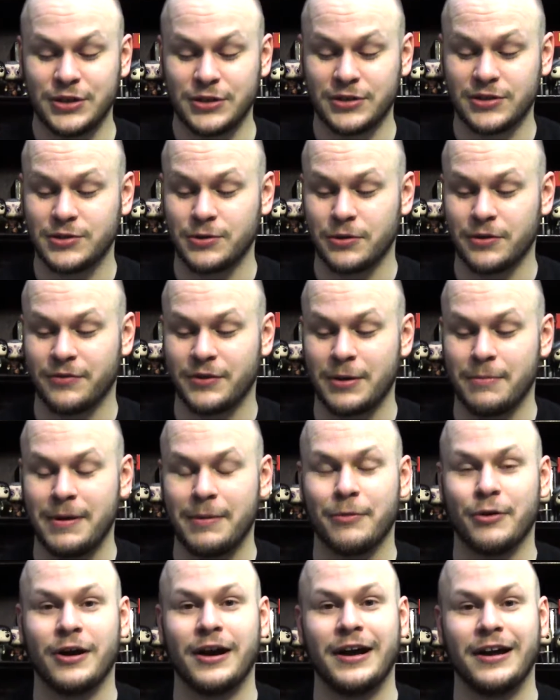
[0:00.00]
to sort of
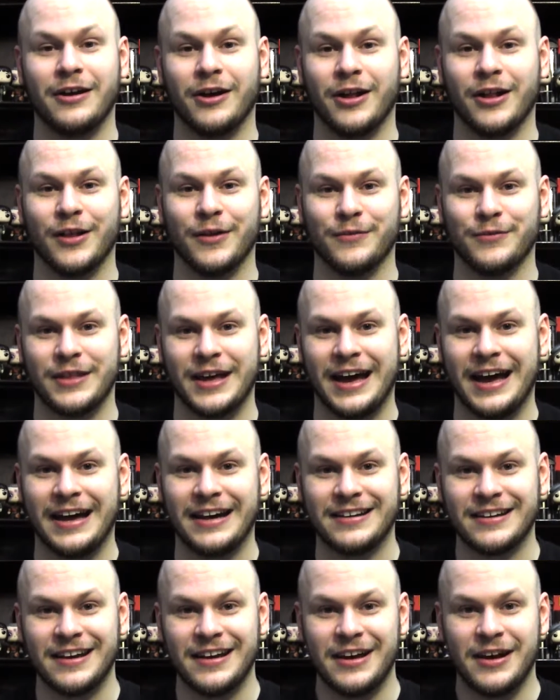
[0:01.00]
commemorate all of
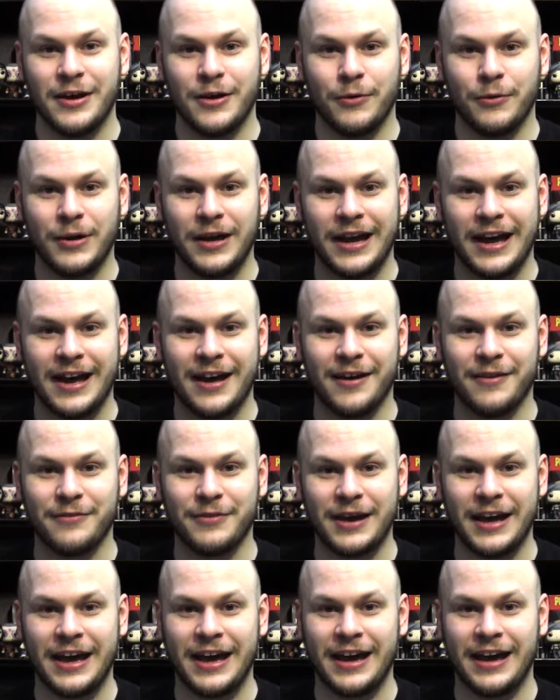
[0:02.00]
that, we
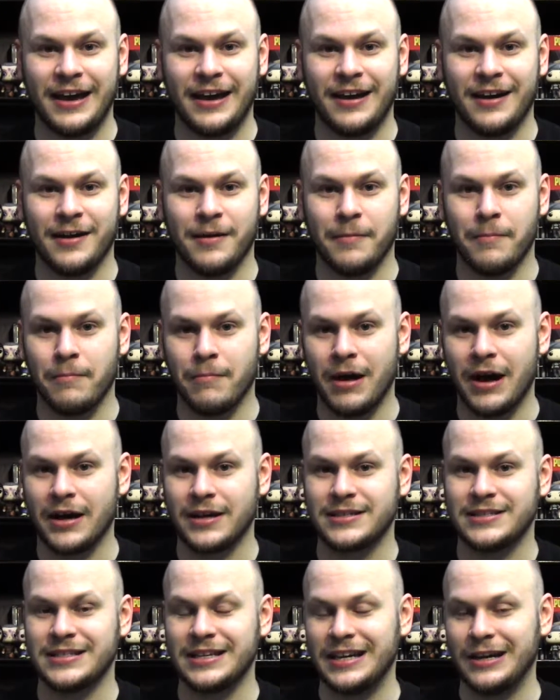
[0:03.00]
have a
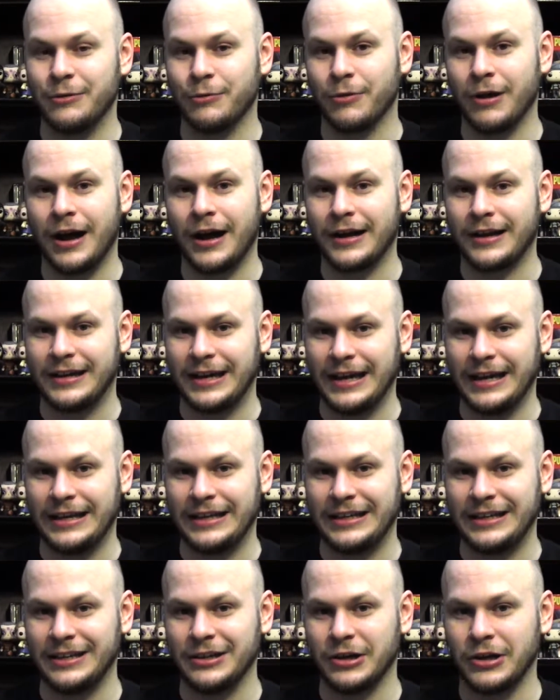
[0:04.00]
Moxie Rock
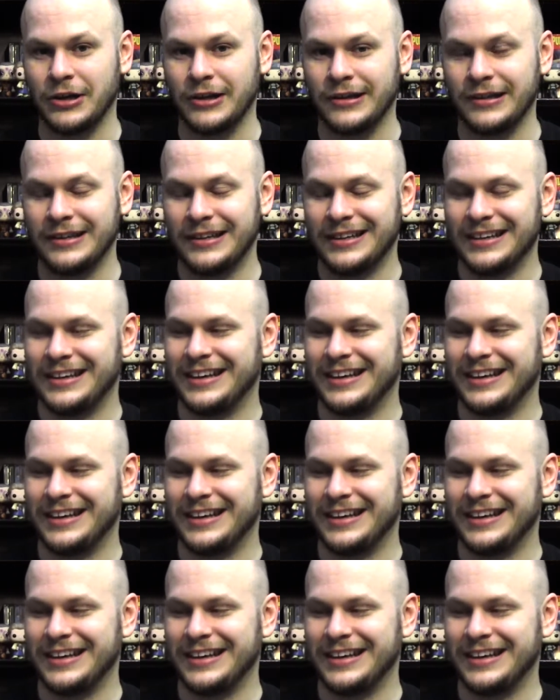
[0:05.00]
Candy doll.